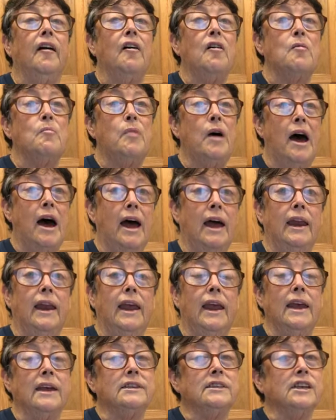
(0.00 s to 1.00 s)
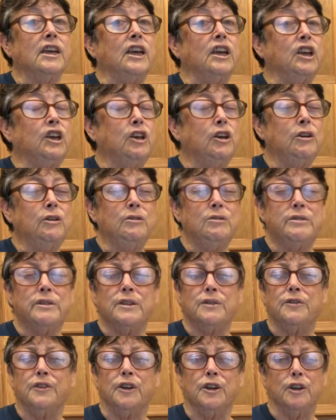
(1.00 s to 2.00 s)
but it's a
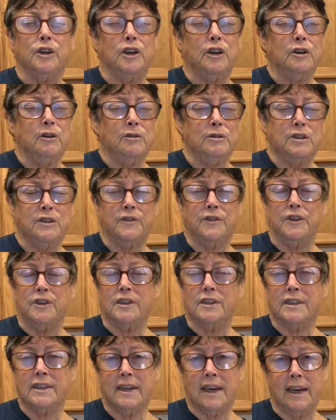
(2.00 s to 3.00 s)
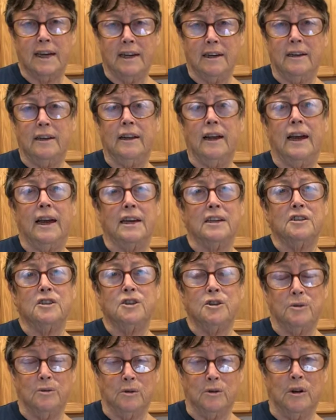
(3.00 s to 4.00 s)
useful, useful skill and
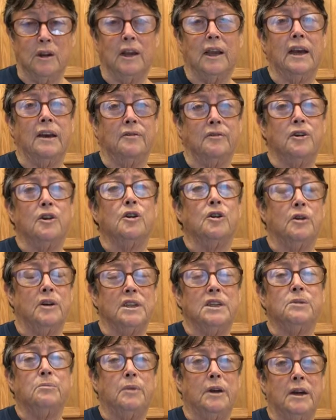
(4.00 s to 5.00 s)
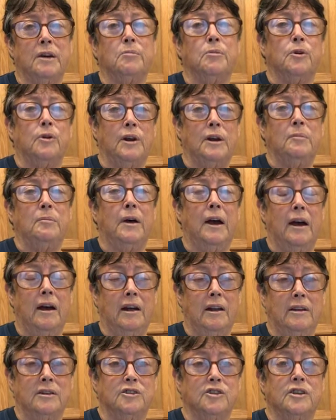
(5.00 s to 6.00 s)
tool if you're going to be a marine
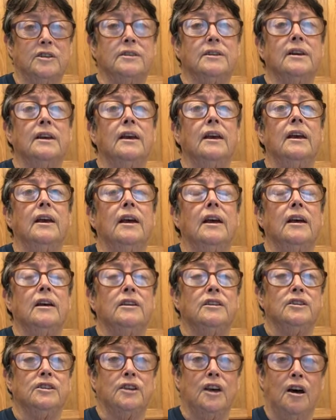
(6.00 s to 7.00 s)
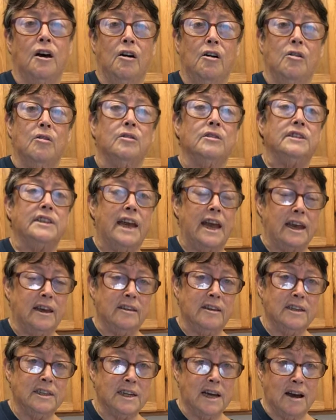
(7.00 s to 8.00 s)
biologist. So take
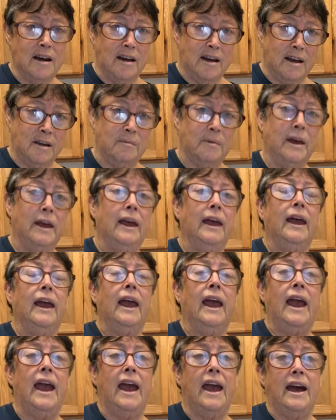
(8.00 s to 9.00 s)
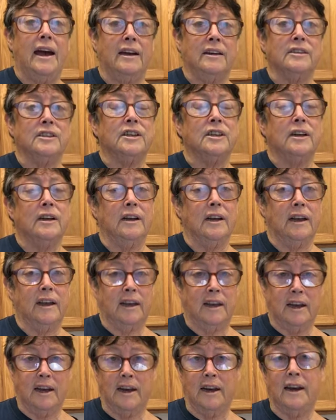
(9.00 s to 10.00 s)
the time and
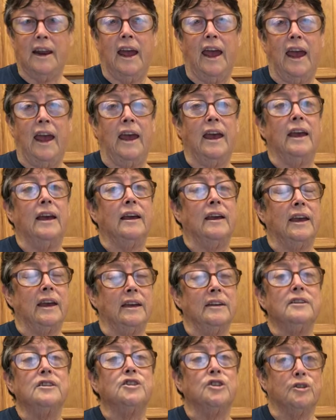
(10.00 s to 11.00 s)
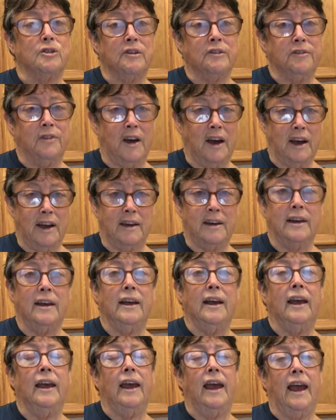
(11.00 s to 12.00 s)
get a get certified
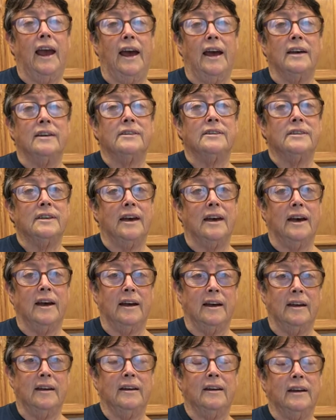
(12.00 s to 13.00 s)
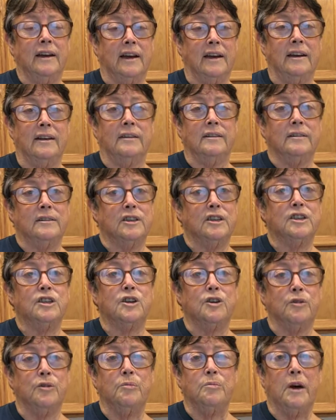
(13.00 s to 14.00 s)
as a, a
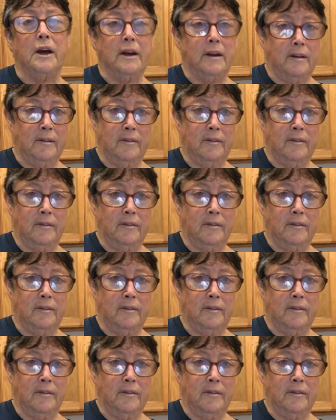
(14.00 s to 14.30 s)
scuba